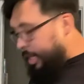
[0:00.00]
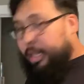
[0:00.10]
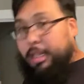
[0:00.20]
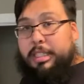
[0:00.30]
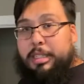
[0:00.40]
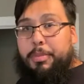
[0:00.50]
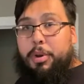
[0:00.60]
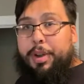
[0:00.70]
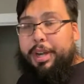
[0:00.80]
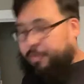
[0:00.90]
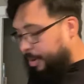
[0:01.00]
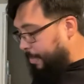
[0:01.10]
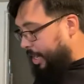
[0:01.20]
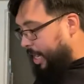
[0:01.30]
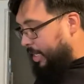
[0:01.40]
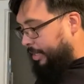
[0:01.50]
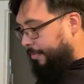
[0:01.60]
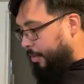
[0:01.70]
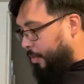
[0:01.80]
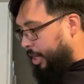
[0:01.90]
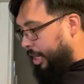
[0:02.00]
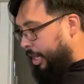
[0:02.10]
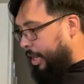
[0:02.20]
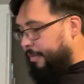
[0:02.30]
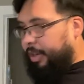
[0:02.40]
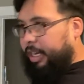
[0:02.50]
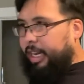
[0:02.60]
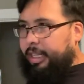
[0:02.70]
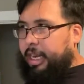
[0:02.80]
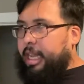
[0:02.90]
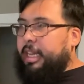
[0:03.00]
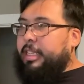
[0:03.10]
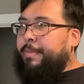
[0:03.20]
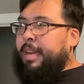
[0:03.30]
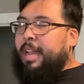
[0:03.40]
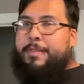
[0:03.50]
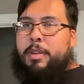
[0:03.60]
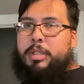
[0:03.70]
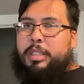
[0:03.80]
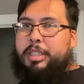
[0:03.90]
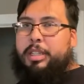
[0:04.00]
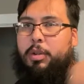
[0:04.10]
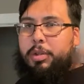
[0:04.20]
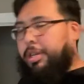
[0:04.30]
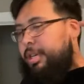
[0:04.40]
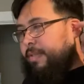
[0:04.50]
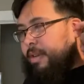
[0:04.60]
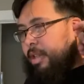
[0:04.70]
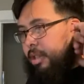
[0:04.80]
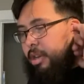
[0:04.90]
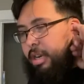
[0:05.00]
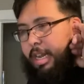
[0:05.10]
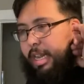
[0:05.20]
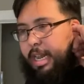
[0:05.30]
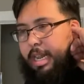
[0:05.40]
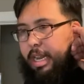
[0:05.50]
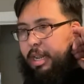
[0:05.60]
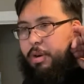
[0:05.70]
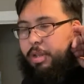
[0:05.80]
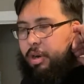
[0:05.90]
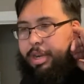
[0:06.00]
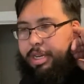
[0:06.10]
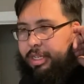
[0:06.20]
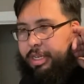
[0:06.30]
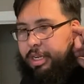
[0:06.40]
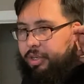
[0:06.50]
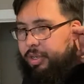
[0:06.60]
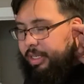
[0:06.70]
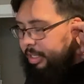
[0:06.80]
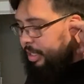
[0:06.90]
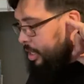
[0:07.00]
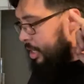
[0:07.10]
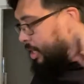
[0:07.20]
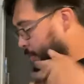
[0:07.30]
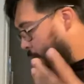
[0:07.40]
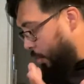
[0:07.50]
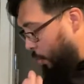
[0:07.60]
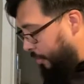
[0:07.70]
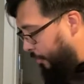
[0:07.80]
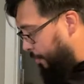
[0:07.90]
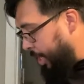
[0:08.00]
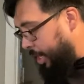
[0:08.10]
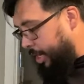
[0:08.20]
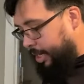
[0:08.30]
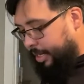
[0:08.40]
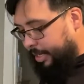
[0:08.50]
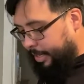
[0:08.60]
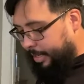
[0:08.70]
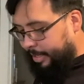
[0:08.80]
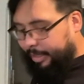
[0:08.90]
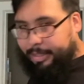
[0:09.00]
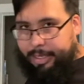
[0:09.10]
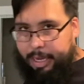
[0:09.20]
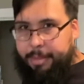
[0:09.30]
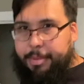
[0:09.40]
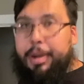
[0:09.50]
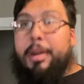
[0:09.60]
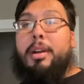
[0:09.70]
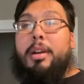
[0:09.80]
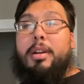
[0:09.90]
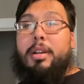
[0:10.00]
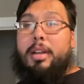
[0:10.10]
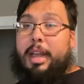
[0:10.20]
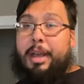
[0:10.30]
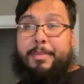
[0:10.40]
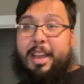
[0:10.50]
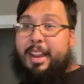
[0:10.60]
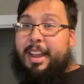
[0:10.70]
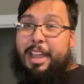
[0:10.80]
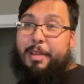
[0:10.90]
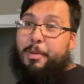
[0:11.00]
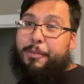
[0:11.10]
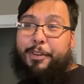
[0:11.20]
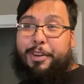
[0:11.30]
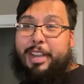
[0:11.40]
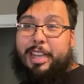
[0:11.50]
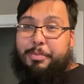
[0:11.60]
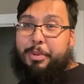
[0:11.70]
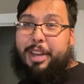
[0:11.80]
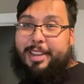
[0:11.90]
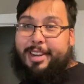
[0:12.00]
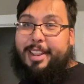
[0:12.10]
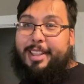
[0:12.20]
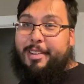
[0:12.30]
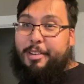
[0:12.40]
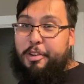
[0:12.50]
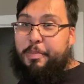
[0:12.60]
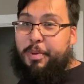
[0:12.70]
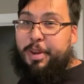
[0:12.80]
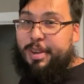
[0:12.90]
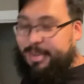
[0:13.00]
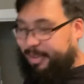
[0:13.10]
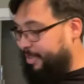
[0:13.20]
the simple green. Remember, guys, if you're cleaning the lines. I mean, I've used this solution even on the 3880 or the R1800s. It's worked well for me. Disclaimer: I'm not liable for you guys breaking anything on your printer.